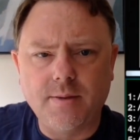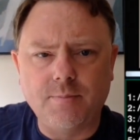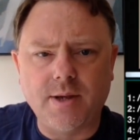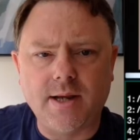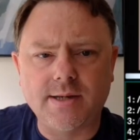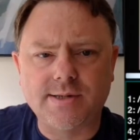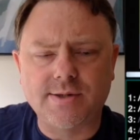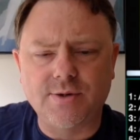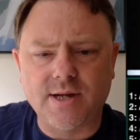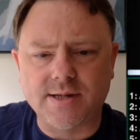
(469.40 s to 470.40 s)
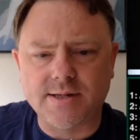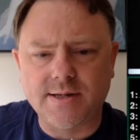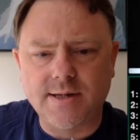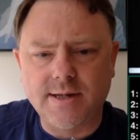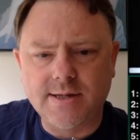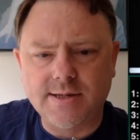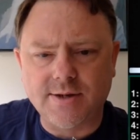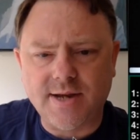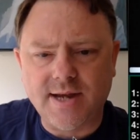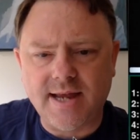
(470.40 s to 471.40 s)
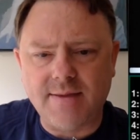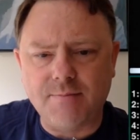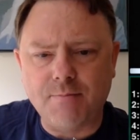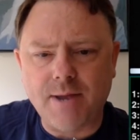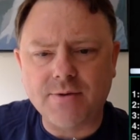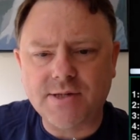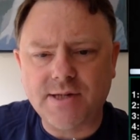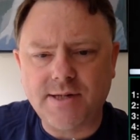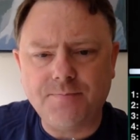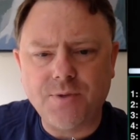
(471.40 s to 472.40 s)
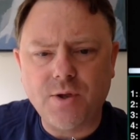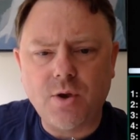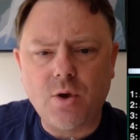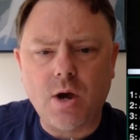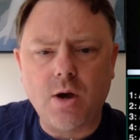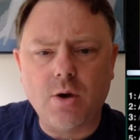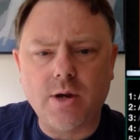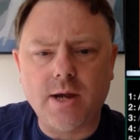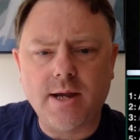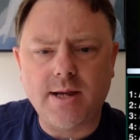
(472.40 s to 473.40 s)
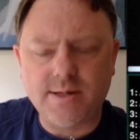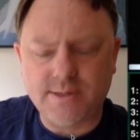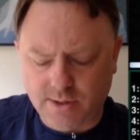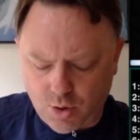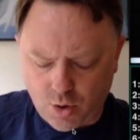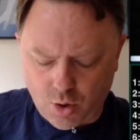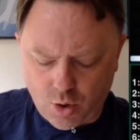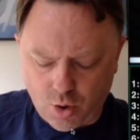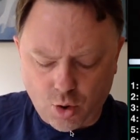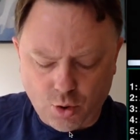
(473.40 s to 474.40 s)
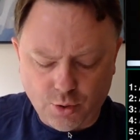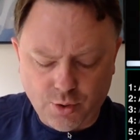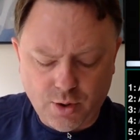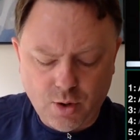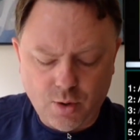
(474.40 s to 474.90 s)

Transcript: meaning as soon as. So he mounted. Okay, is on